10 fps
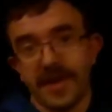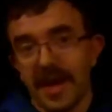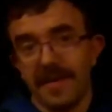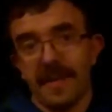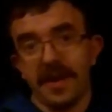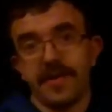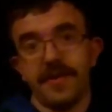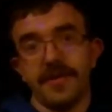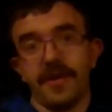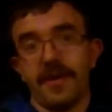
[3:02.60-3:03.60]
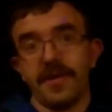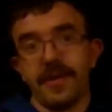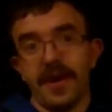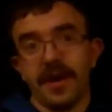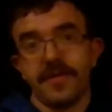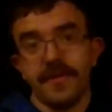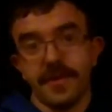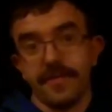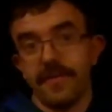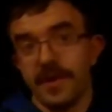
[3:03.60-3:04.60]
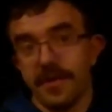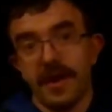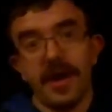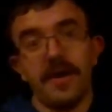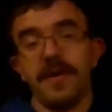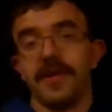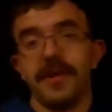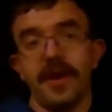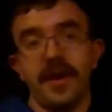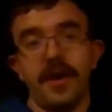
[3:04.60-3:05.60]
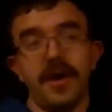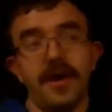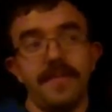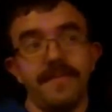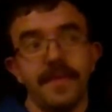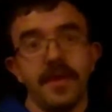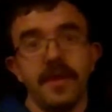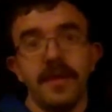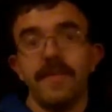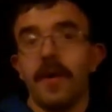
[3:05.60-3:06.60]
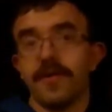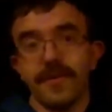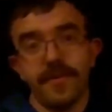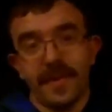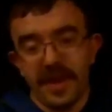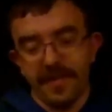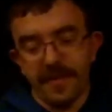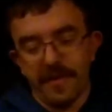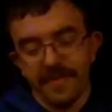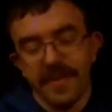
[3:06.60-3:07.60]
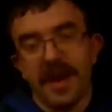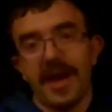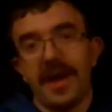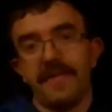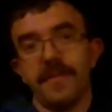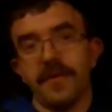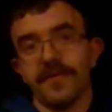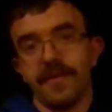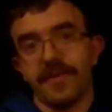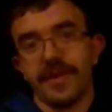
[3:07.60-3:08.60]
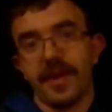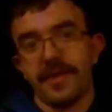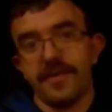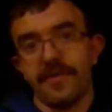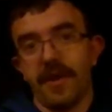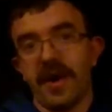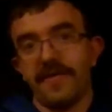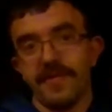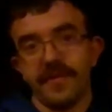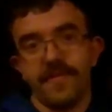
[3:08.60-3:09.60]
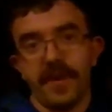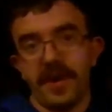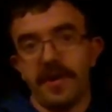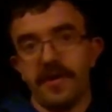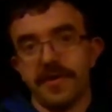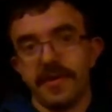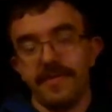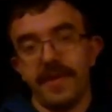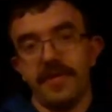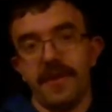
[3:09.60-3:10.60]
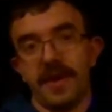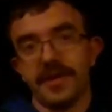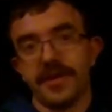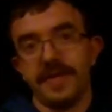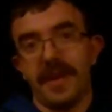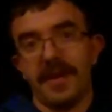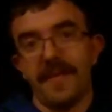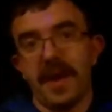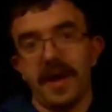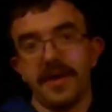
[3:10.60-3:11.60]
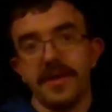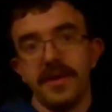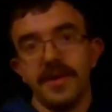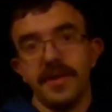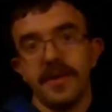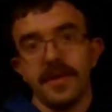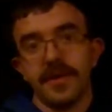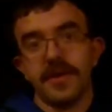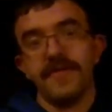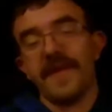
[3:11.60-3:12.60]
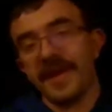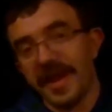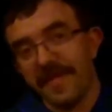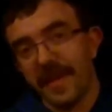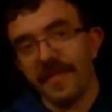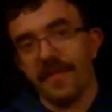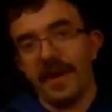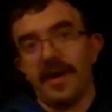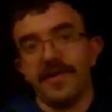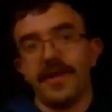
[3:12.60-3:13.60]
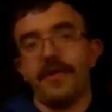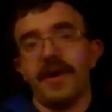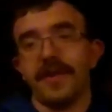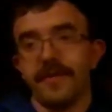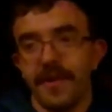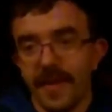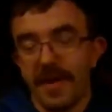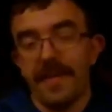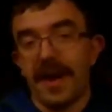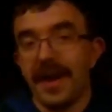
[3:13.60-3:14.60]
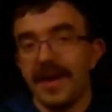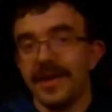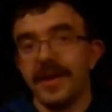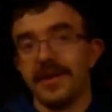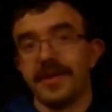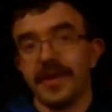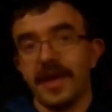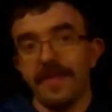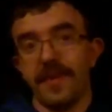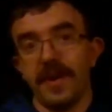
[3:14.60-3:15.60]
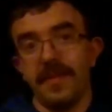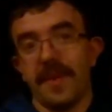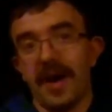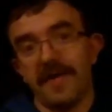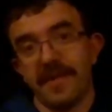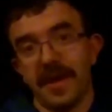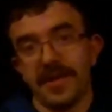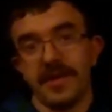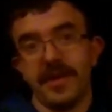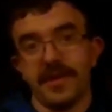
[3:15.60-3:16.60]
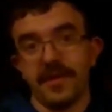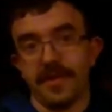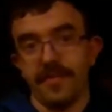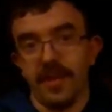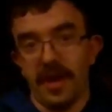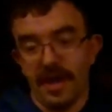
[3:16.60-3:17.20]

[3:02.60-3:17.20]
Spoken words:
time I took Darklash, which is Will, out. Multiple people. I have multiple sets of drivers, putters, mid-ranges in my bag. So if I take people out, they don't have to worry about buying discs to keep up. I've got the disc to supply.